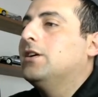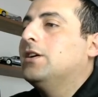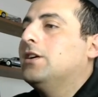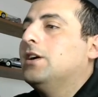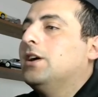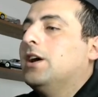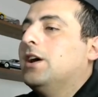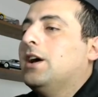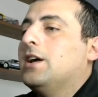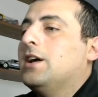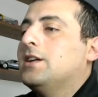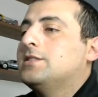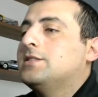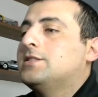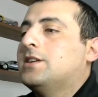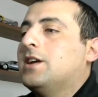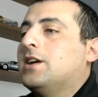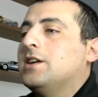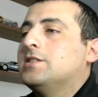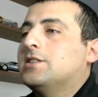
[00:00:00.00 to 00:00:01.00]
and Sky
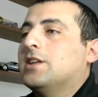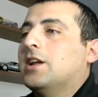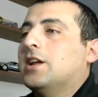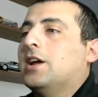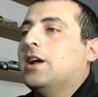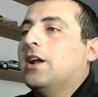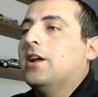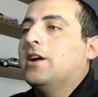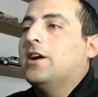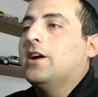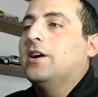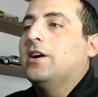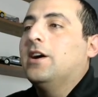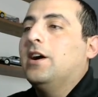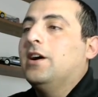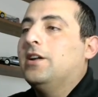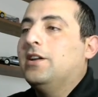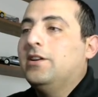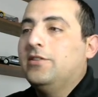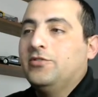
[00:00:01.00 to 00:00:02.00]
Striker Kagari,
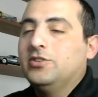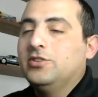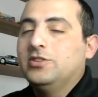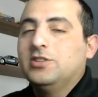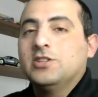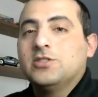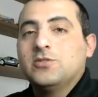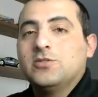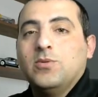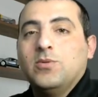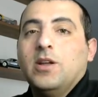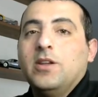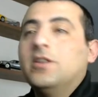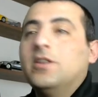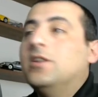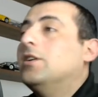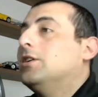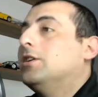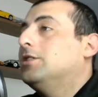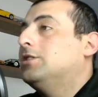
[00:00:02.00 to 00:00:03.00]
even this one,
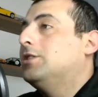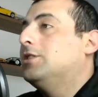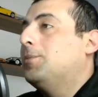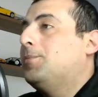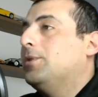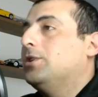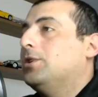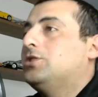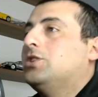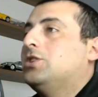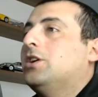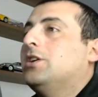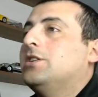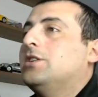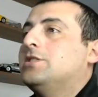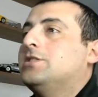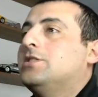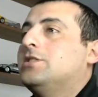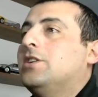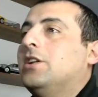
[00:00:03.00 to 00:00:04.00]
the picture is
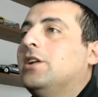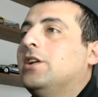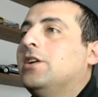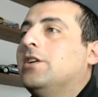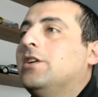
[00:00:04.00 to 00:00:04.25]
really